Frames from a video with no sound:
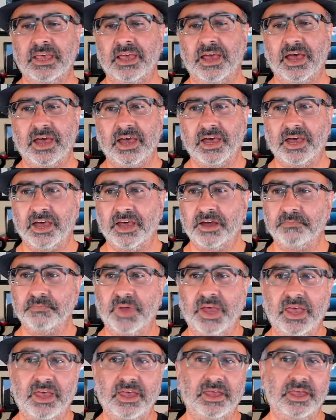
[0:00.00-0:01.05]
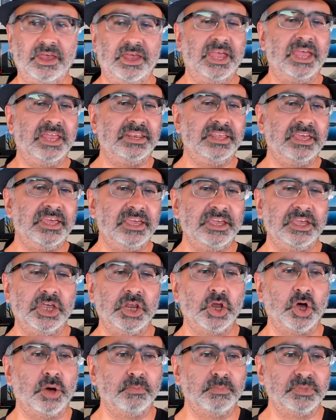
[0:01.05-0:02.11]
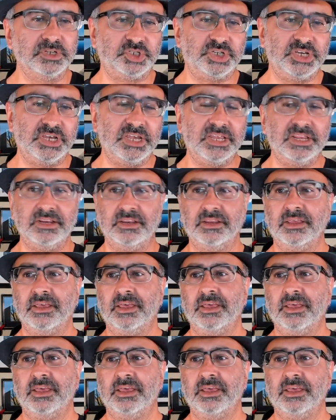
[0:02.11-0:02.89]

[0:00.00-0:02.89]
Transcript: AD, machine